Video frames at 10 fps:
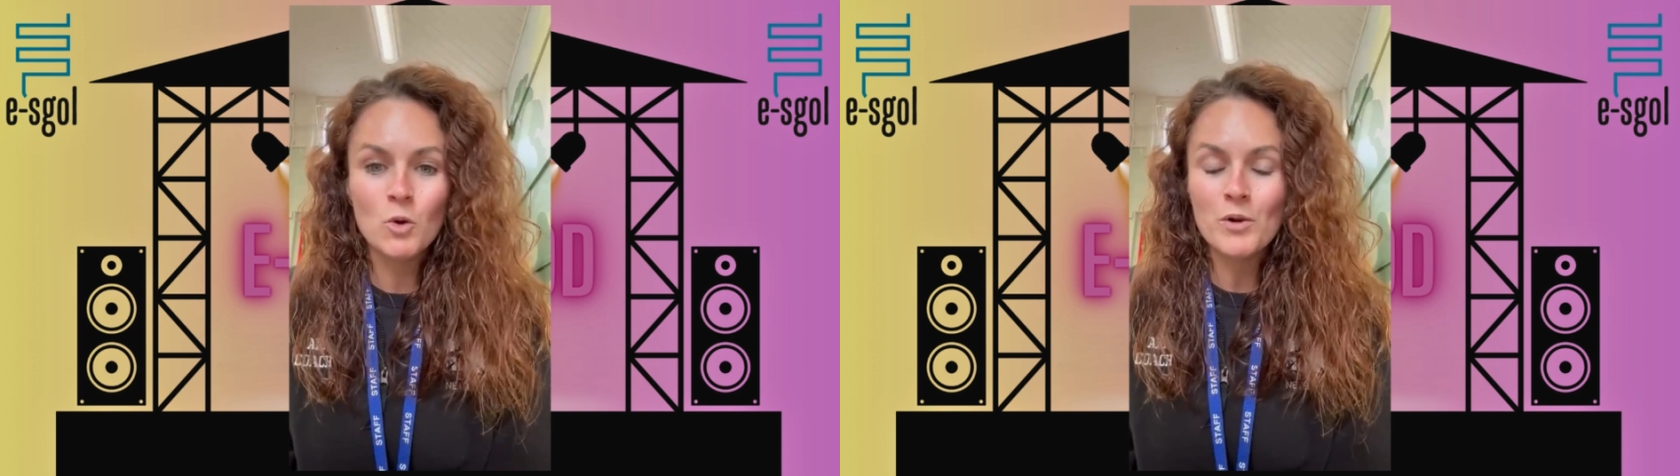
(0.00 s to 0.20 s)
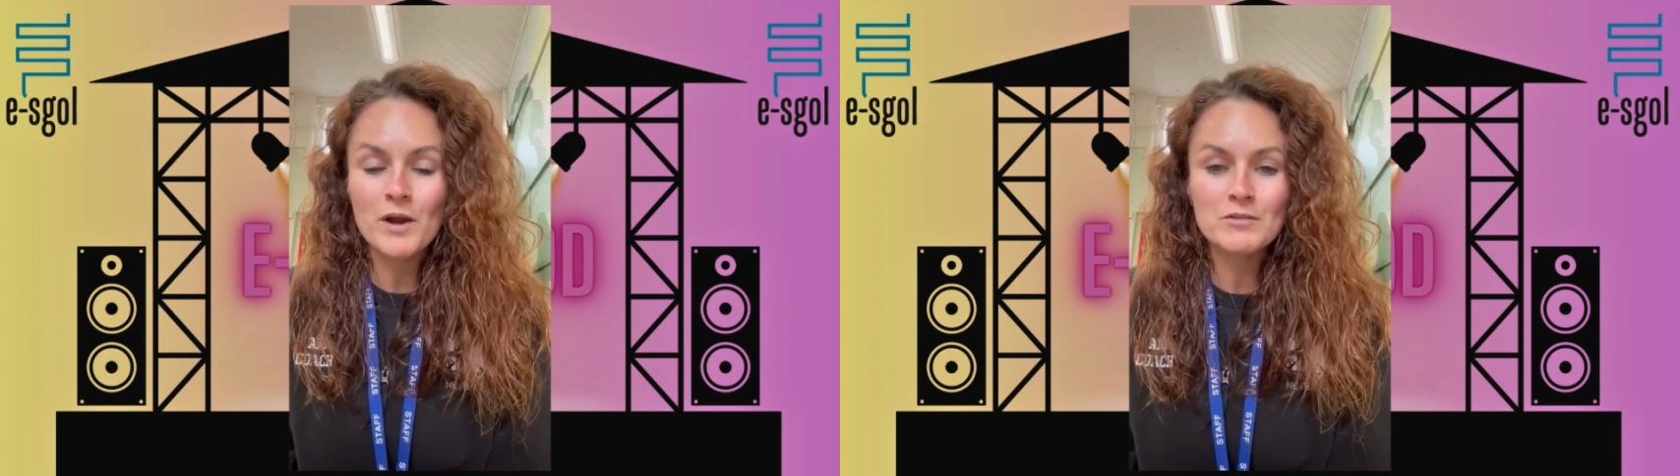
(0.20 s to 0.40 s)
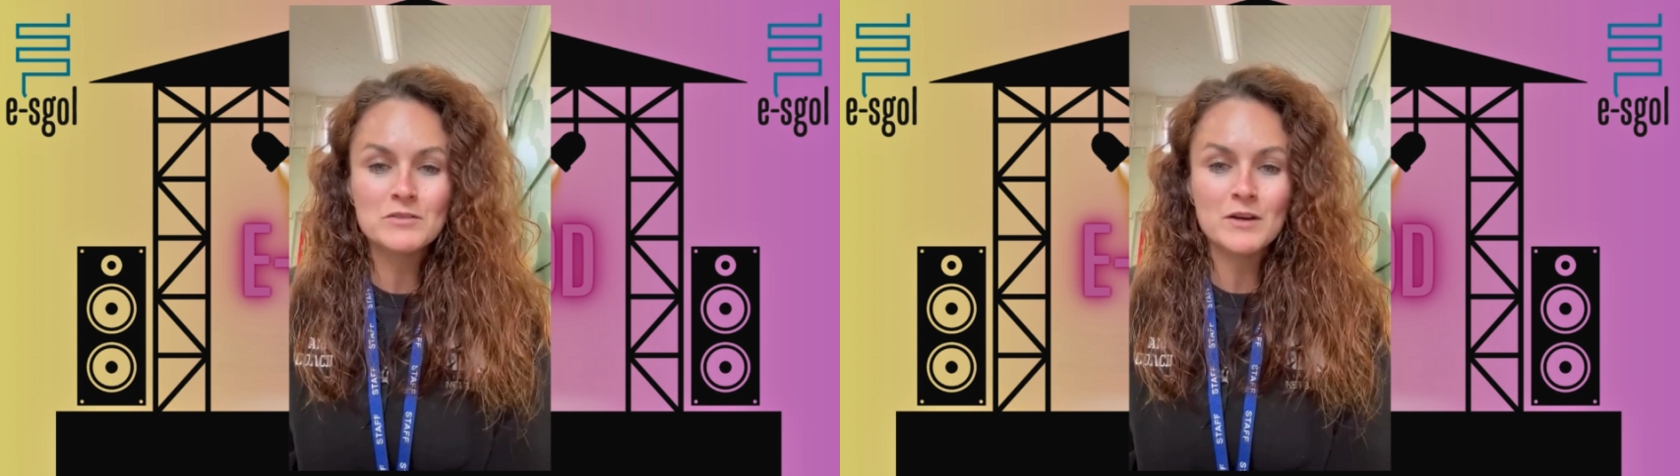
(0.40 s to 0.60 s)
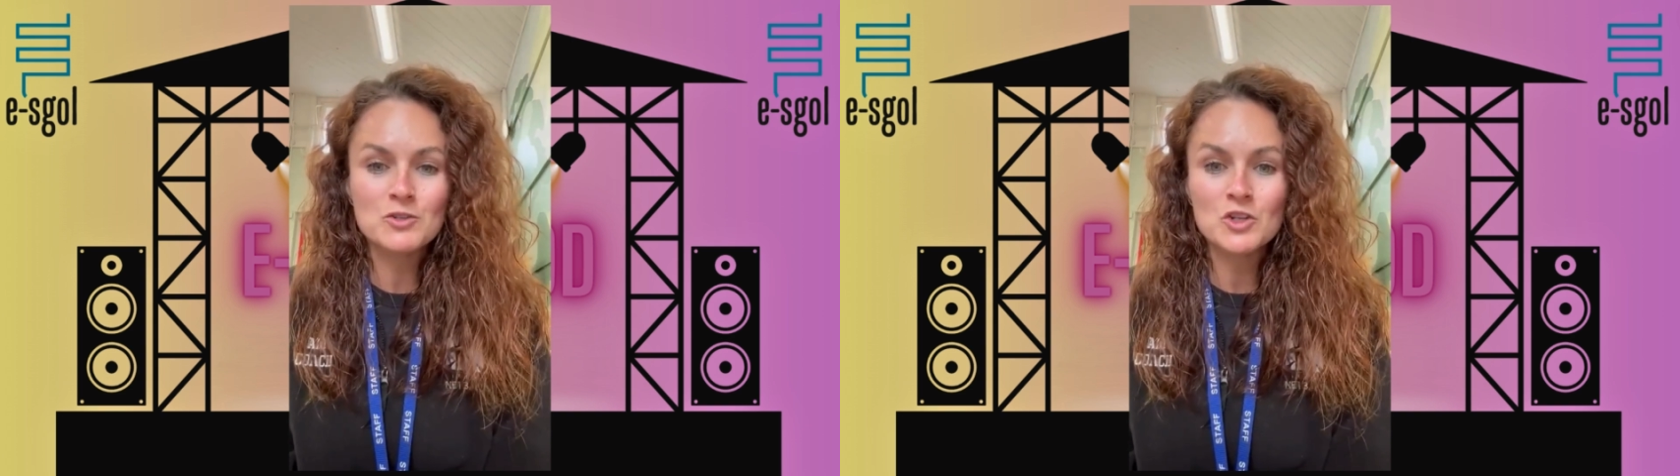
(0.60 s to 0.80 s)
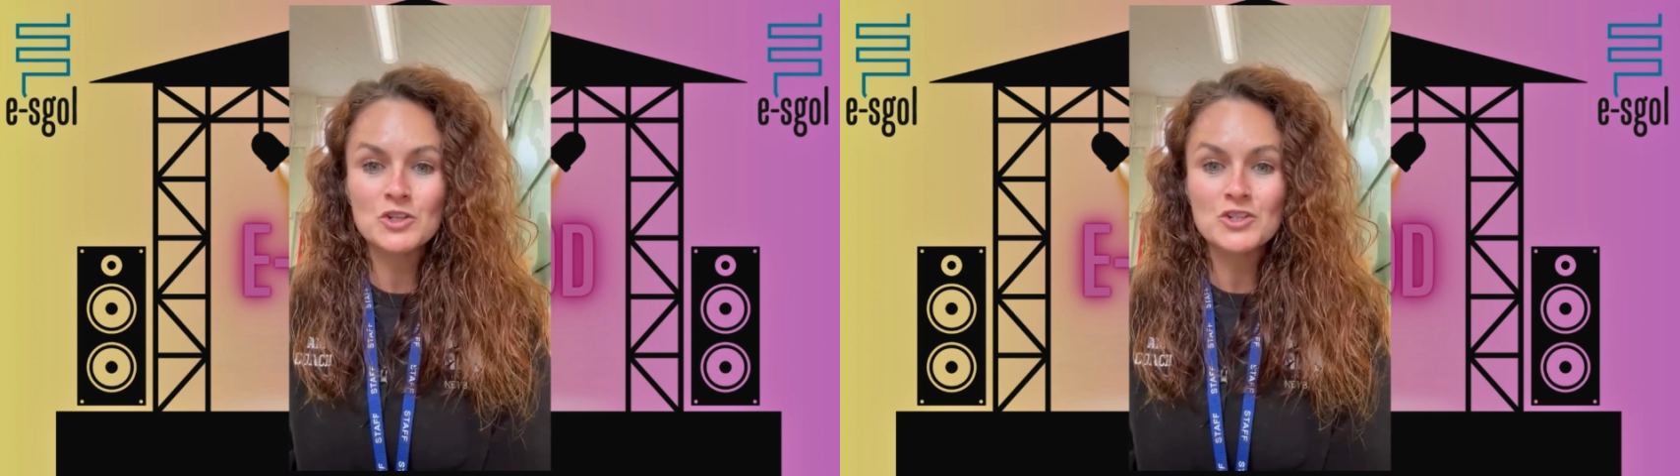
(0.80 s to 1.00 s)
proud of our
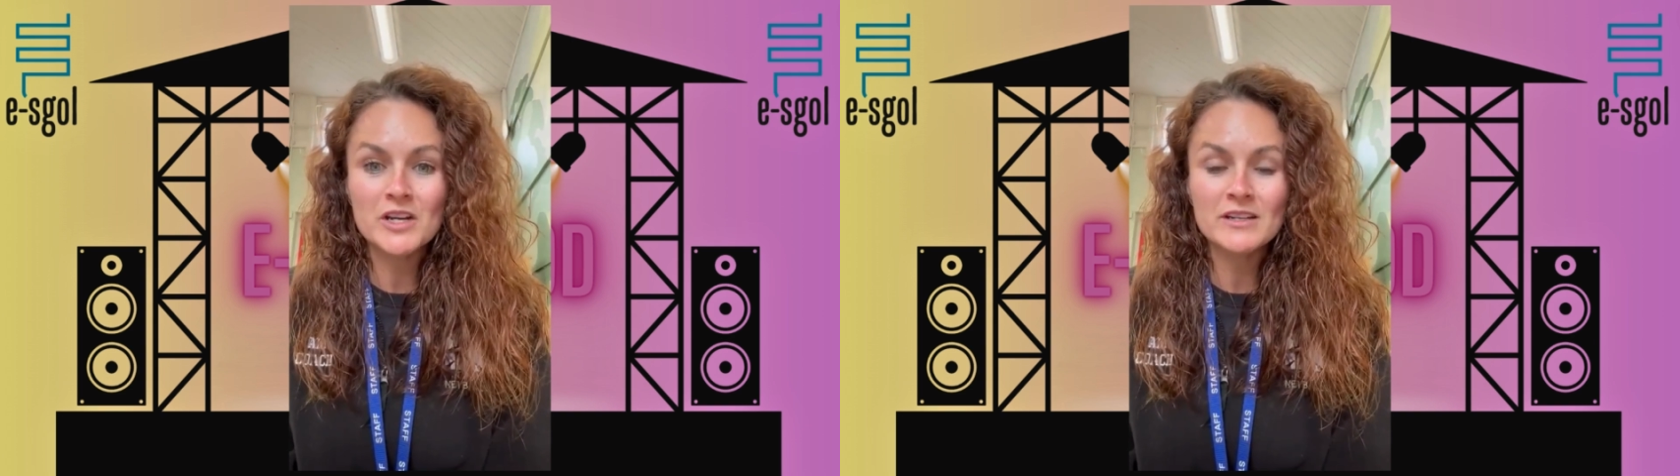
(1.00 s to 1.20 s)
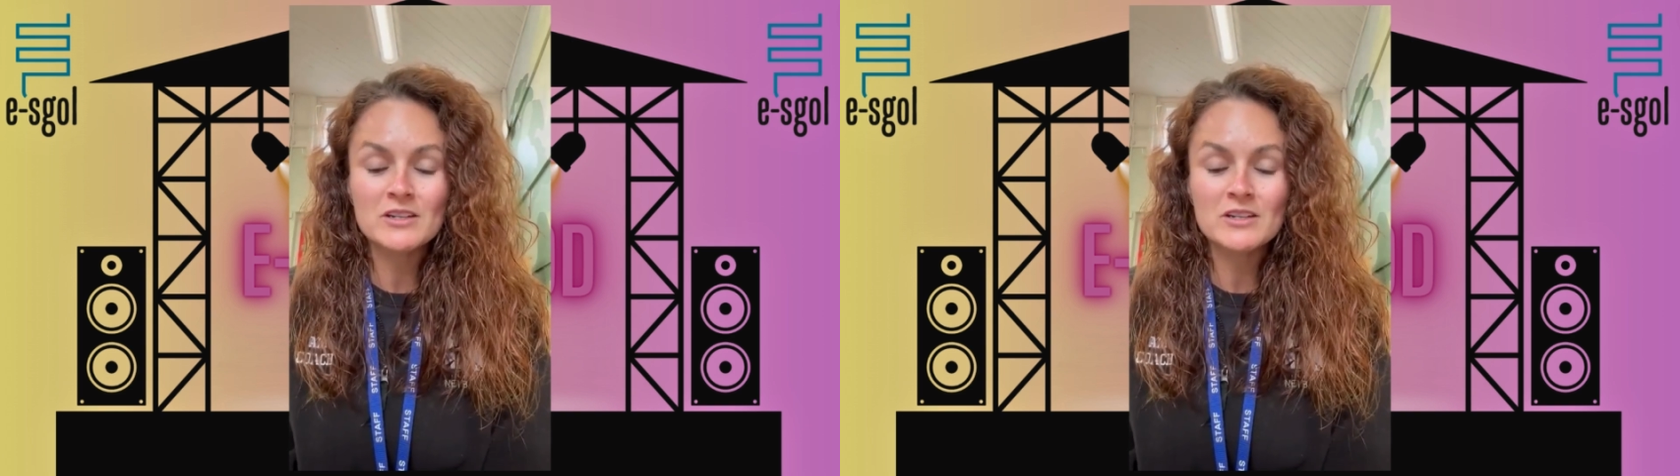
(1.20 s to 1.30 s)
children,